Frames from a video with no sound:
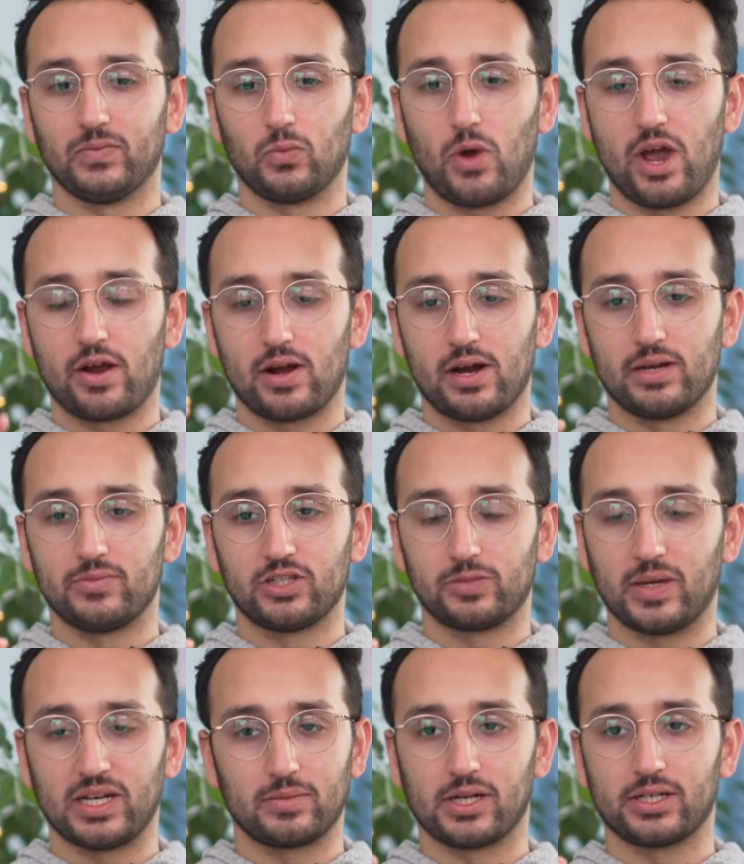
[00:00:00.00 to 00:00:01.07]
where I'm just
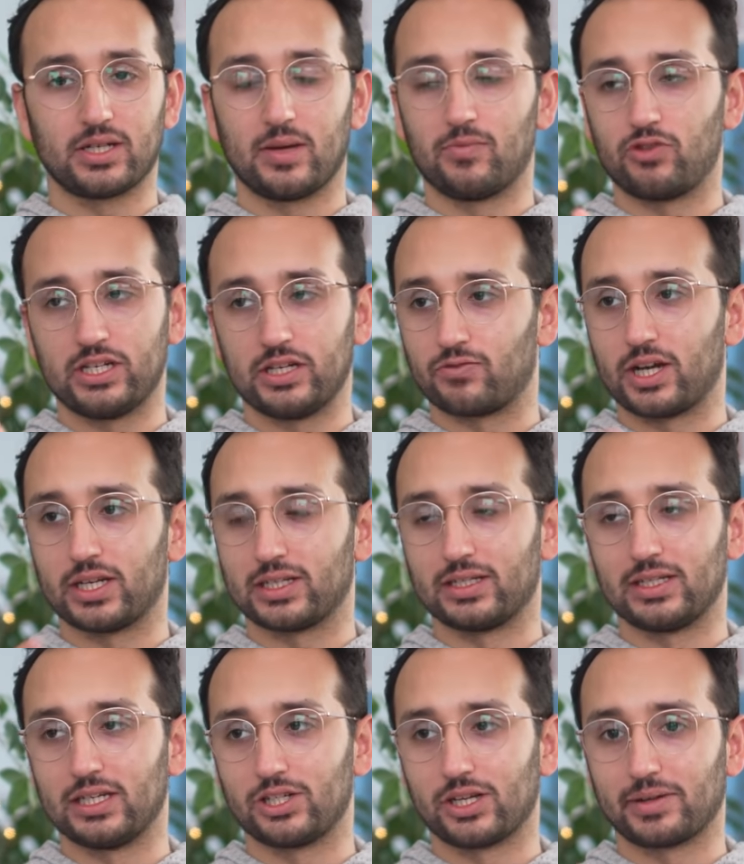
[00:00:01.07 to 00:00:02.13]
spending my time reading, writing,
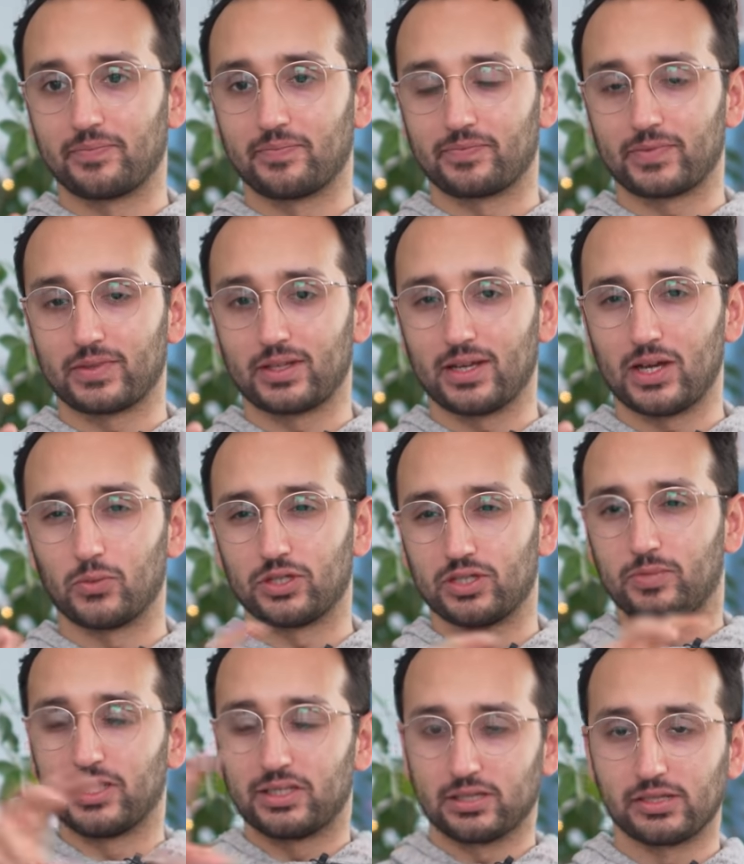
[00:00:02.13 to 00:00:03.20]
and teaching? And what does
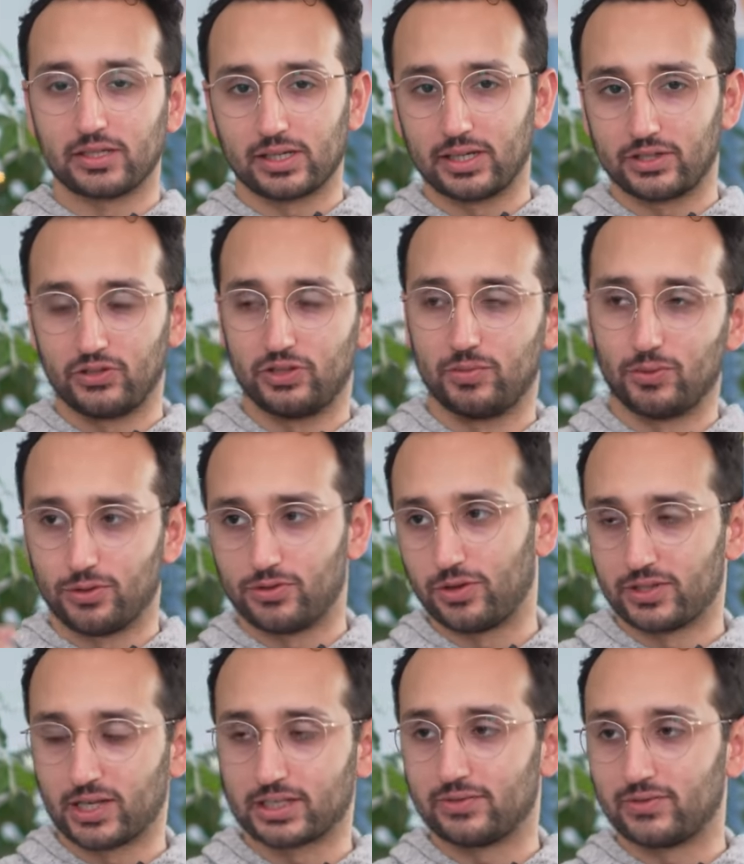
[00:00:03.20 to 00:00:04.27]
the business look like to support
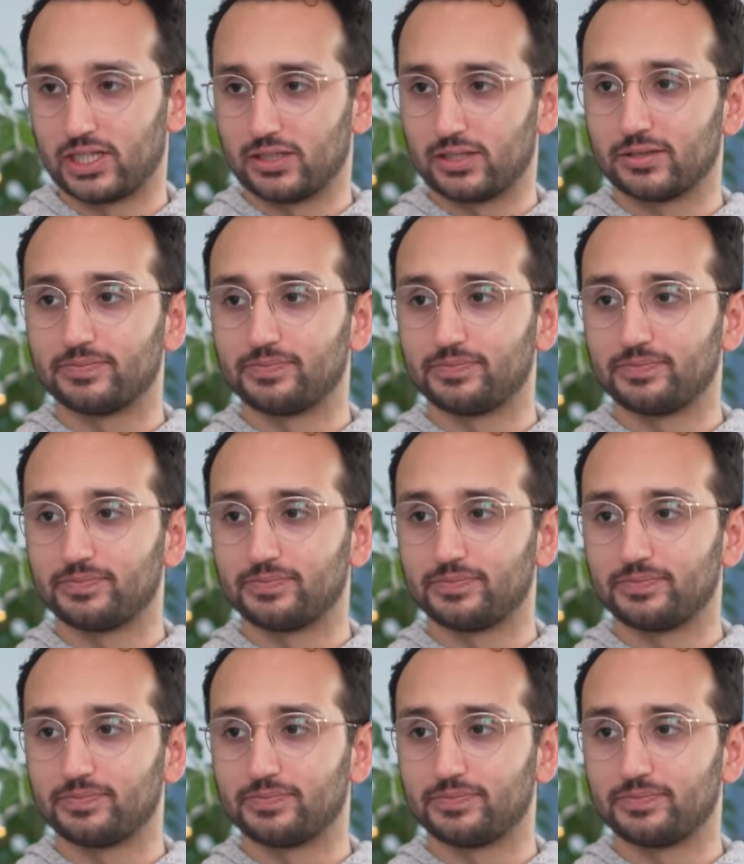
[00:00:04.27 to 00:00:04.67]
those activities?